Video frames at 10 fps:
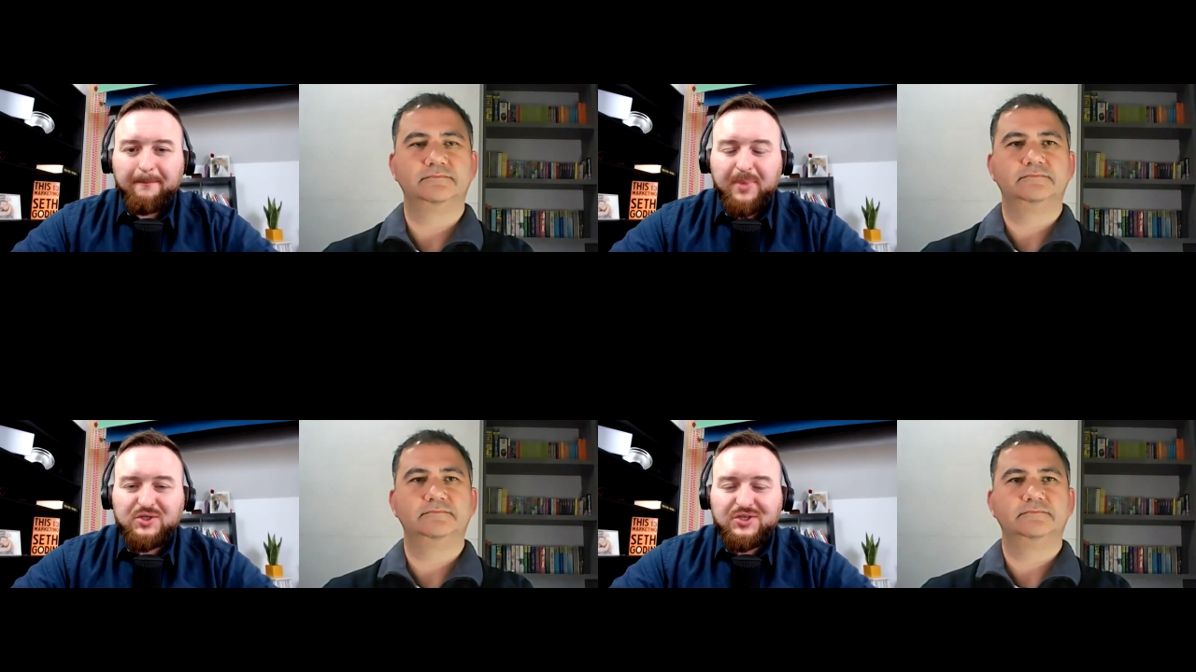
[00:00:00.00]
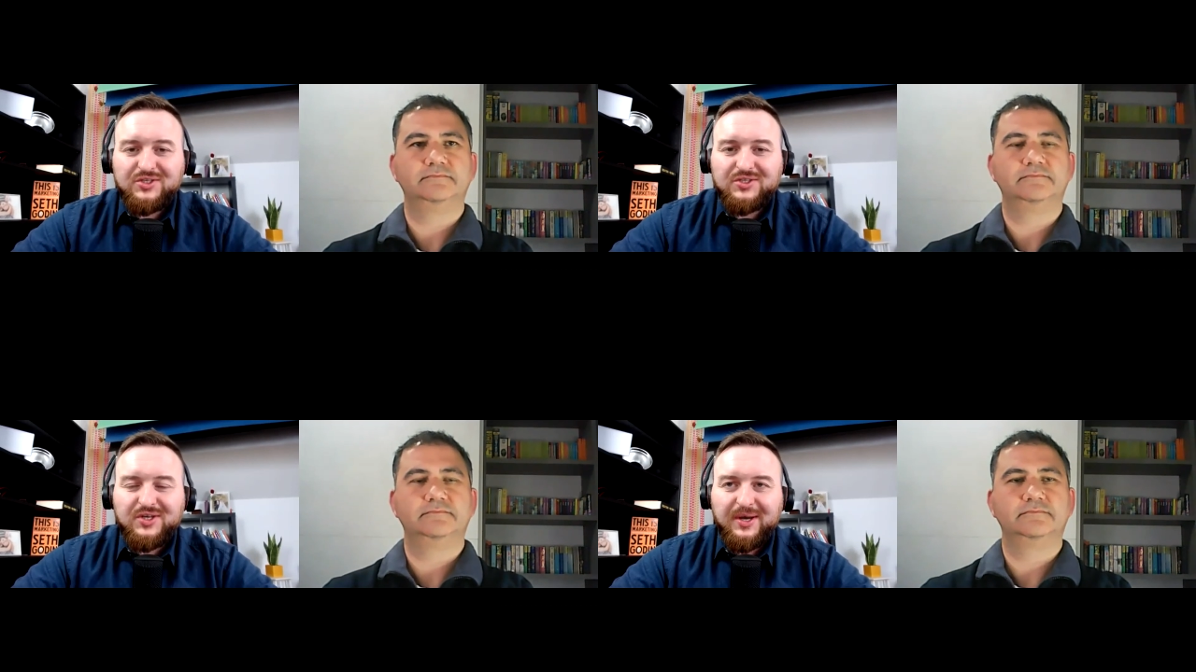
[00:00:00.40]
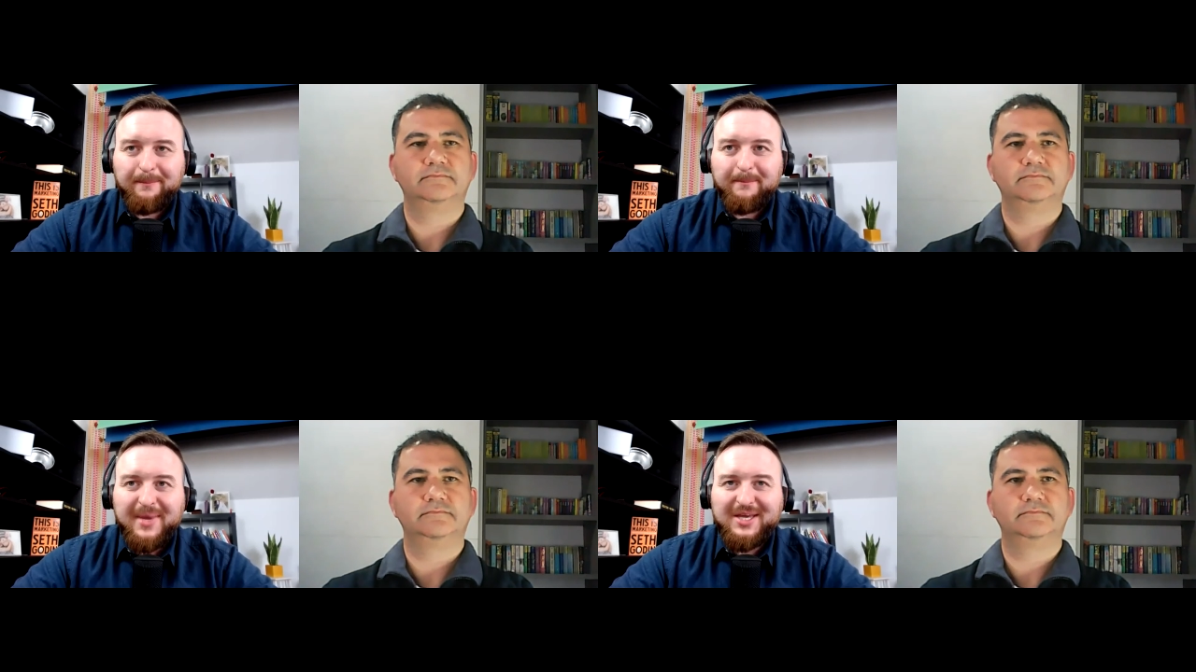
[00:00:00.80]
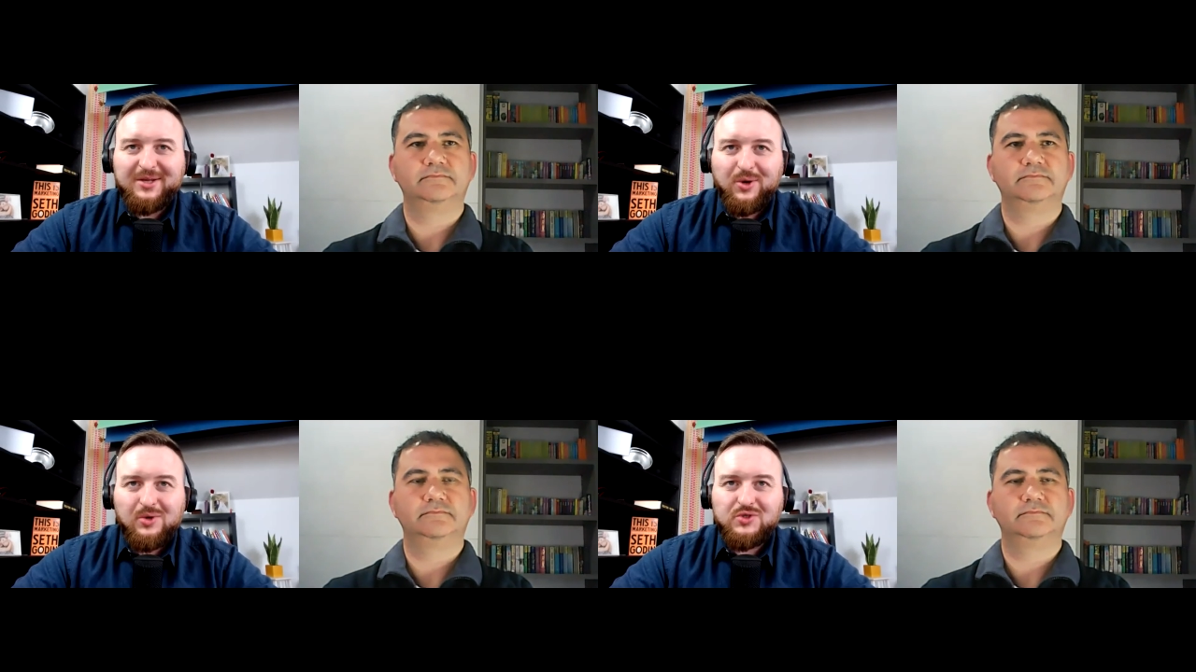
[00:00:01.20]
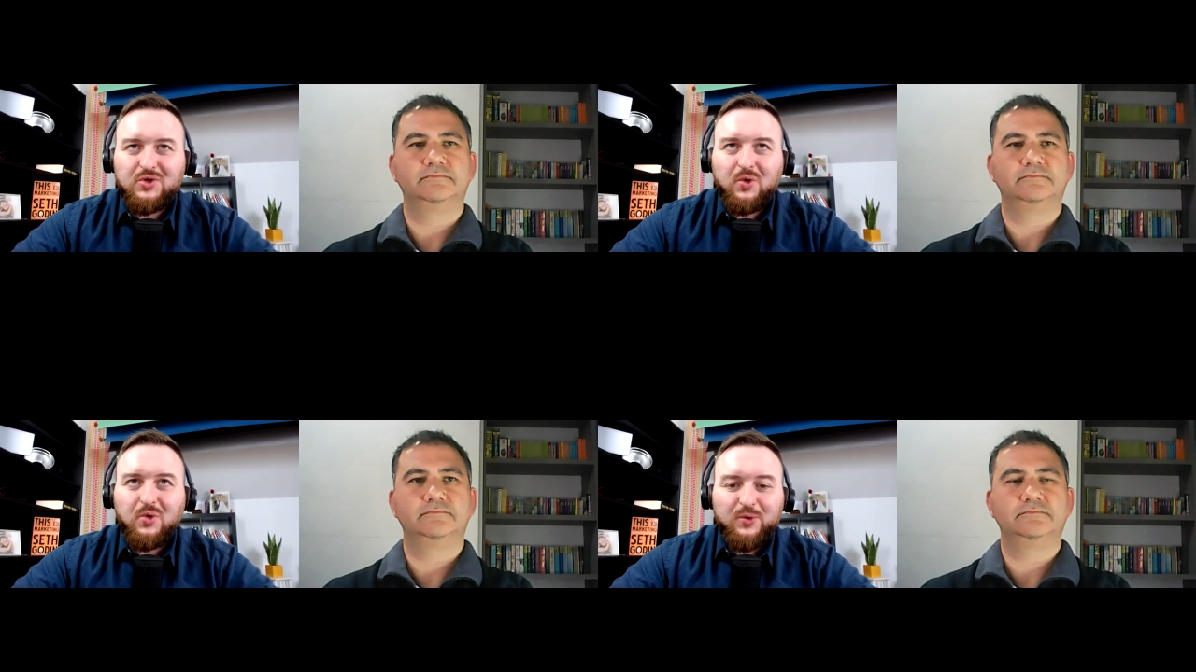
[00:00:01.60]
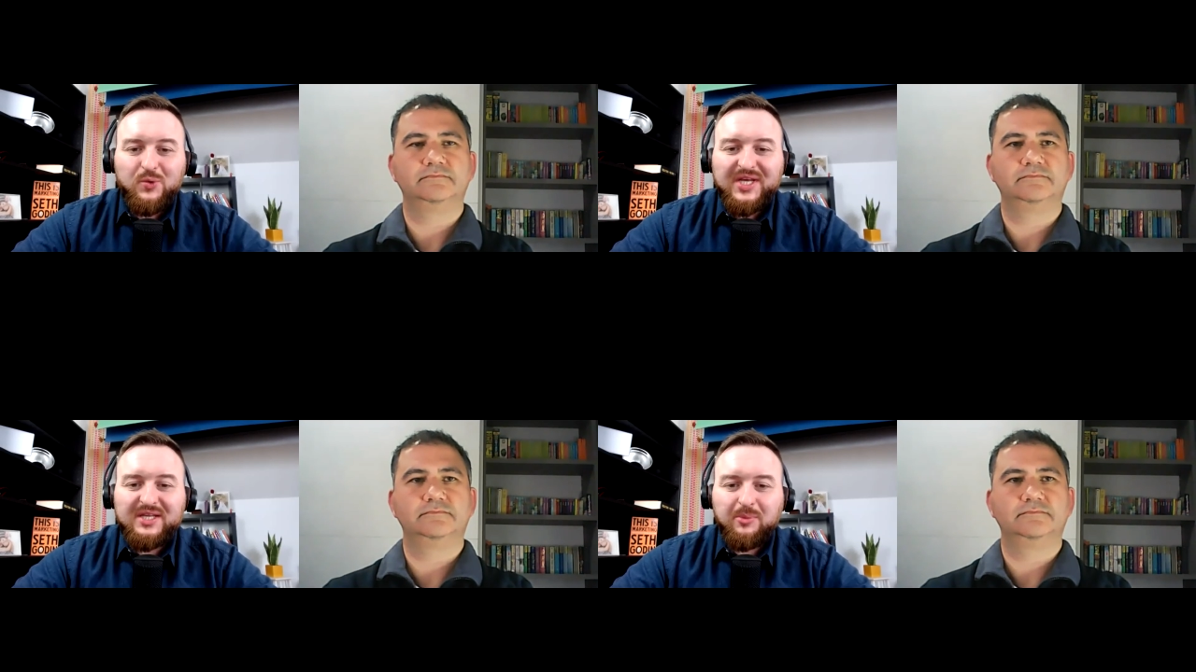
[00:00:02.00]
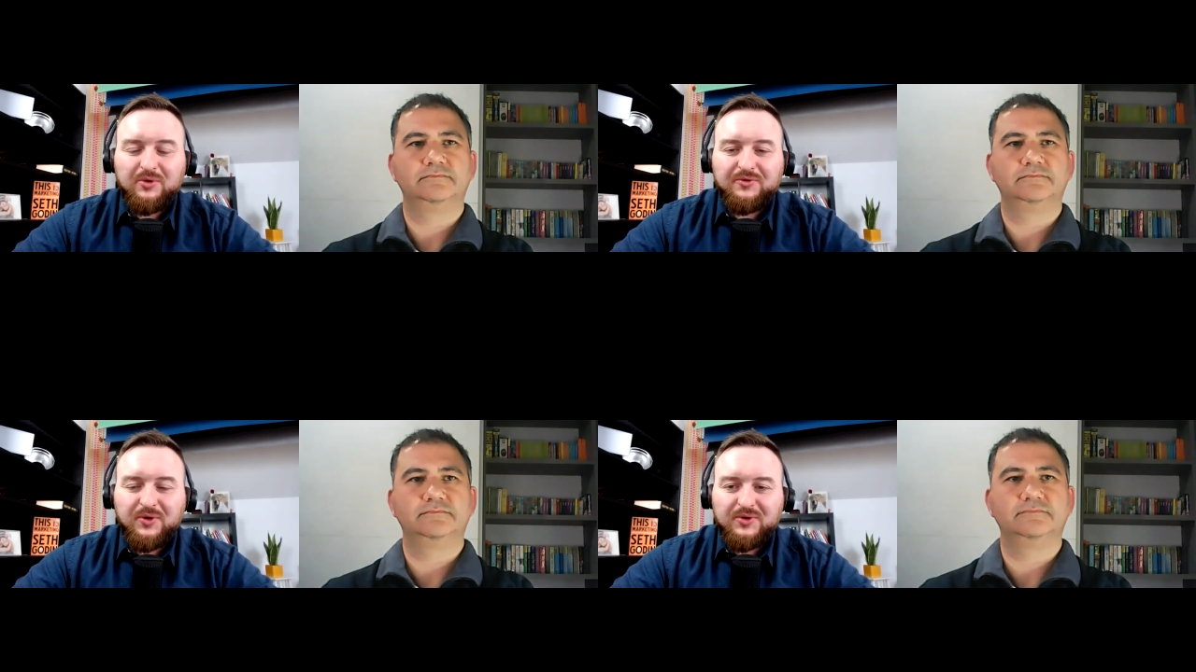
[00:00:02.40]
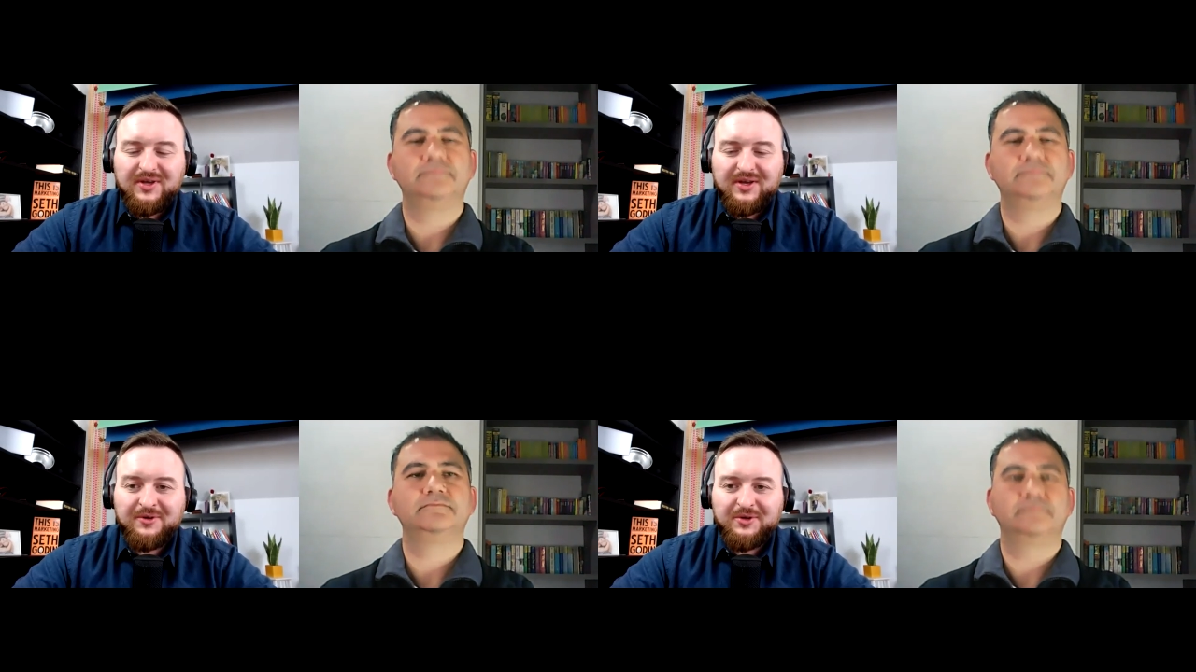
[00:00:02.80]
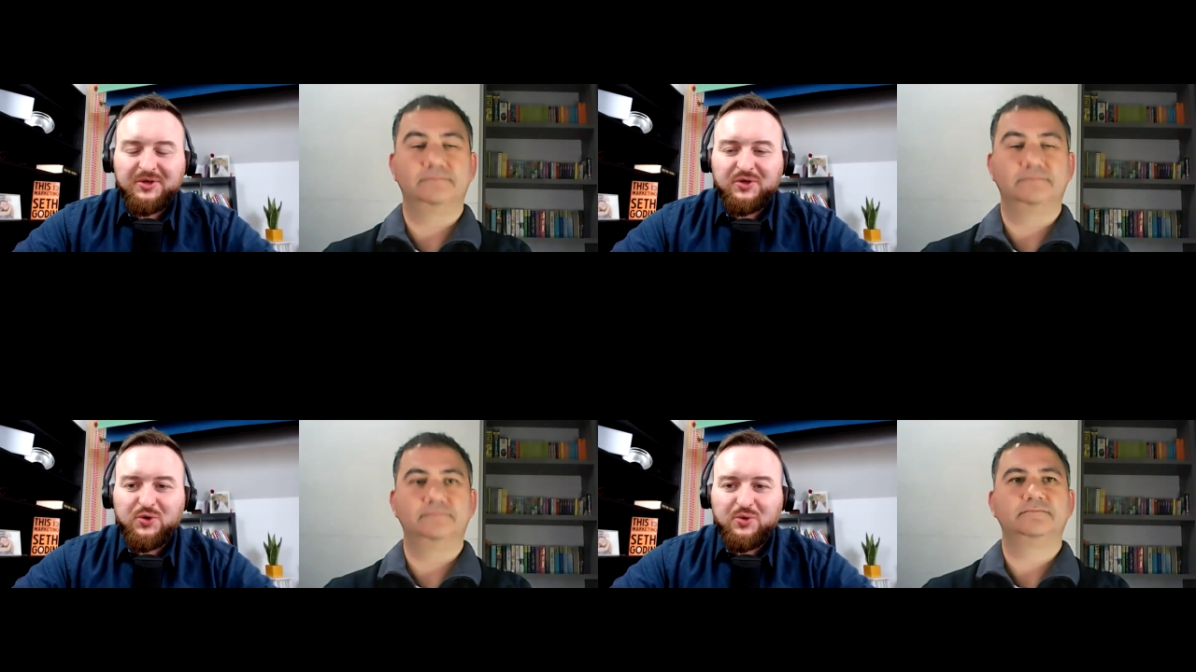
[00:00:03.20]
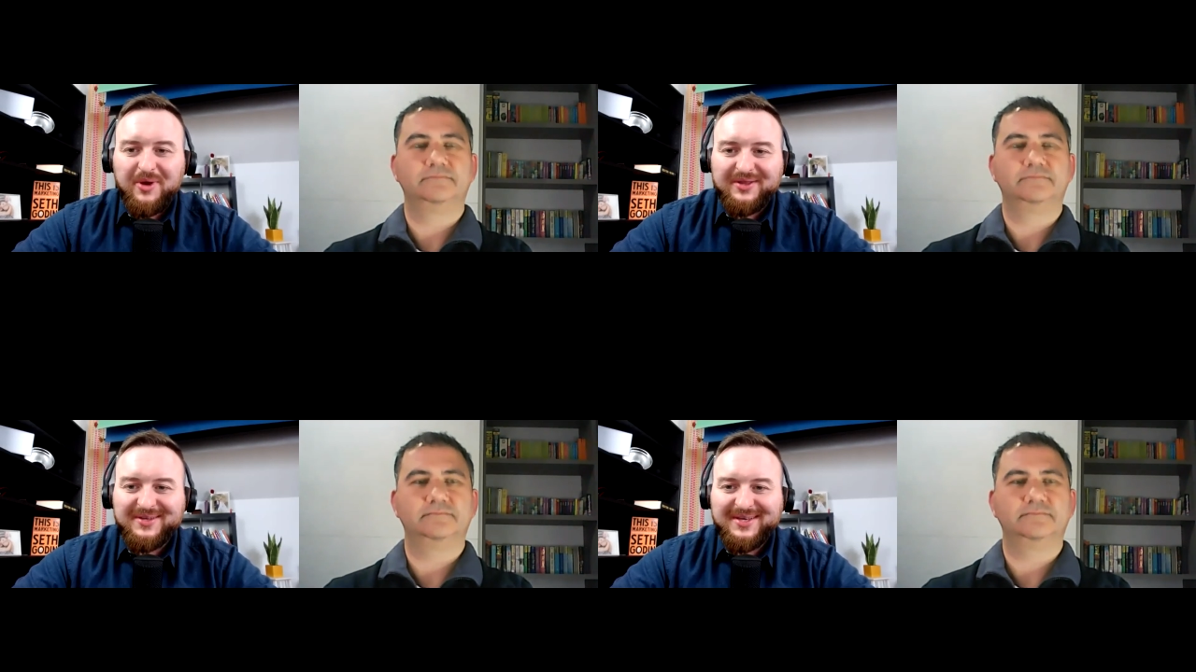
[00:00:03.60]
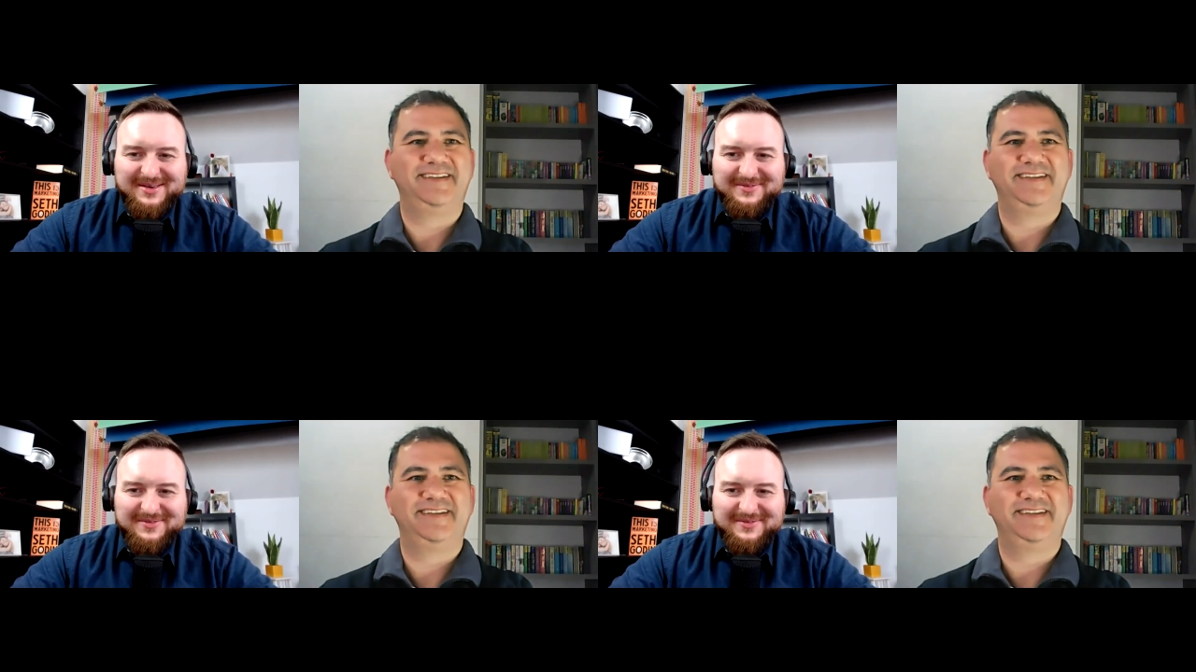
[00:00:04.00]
Speaker 1: but just um, make it also readable for the for the human